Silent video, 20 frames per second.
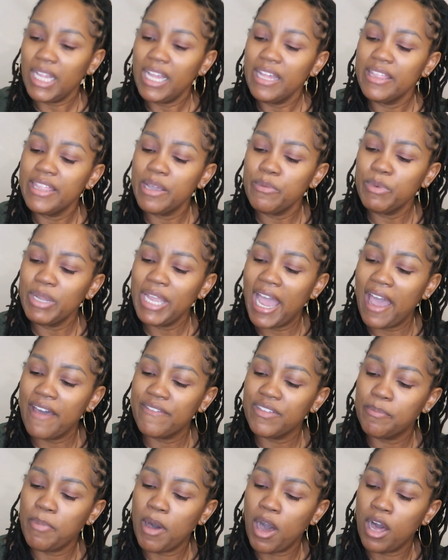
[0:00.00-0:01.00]
Then we have
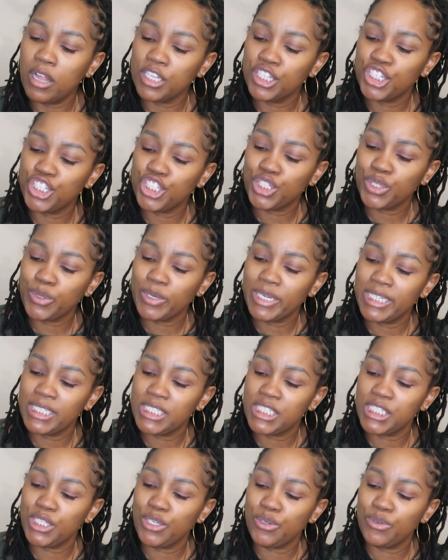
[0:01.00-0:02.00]
the Paula's
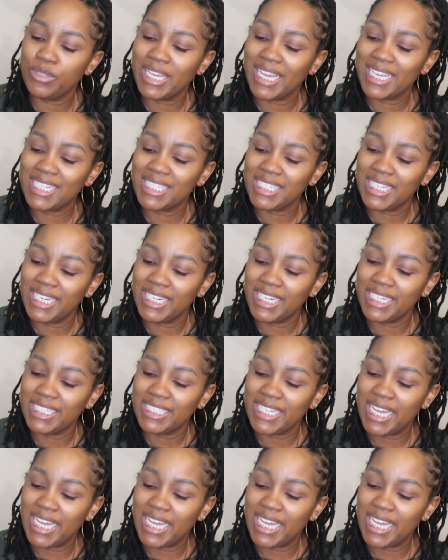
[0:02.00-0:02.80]
Choice Youth Extending